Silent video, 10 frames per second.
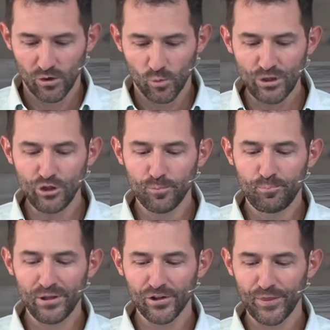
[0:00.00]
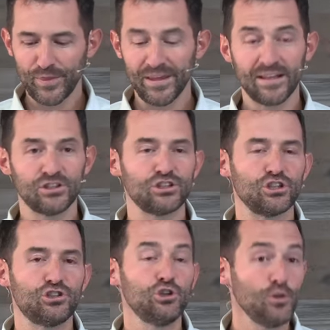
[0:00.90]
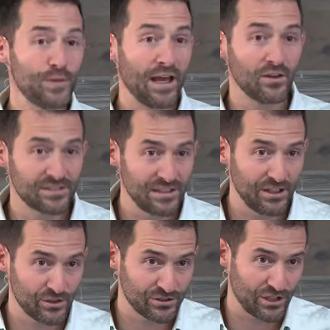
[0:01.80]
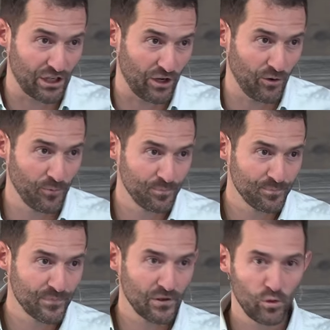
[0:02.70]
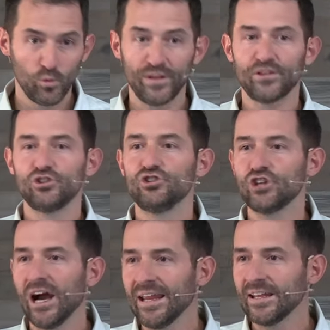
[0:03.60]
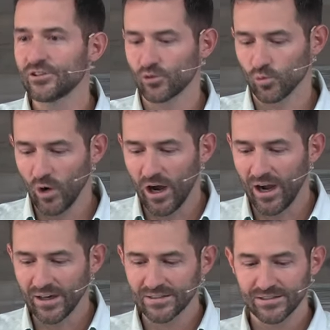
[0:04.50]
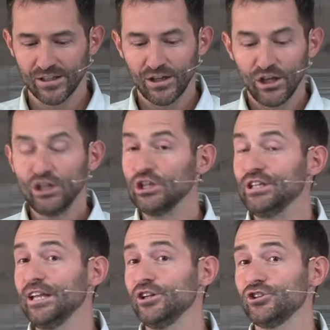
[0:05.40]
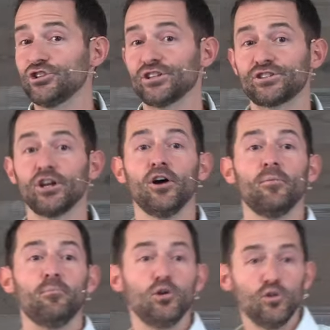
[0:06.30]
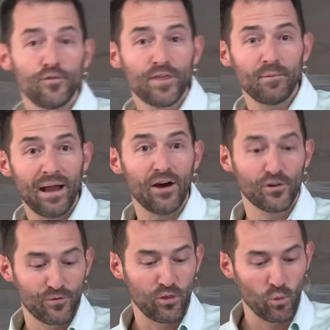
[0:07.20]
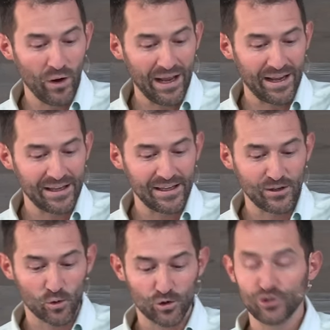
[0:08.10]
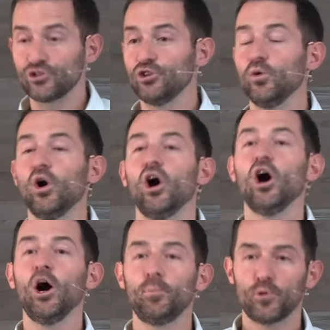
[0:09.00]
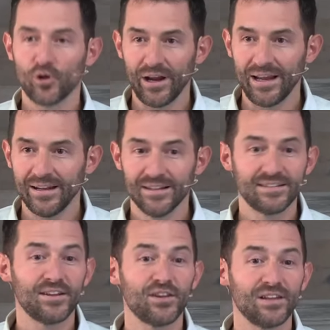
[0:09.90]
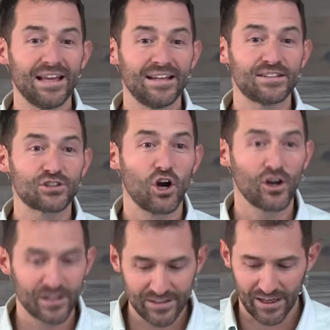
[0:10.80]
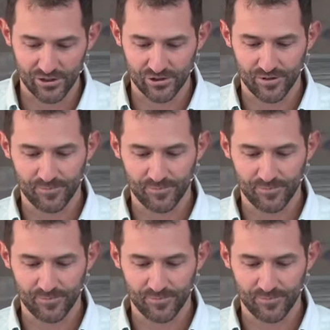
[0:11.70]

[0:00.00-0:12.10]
When you built things 2,000 years ago with giant rocks, you didn't just move them out of the way in order to upgrade to the latest architecture.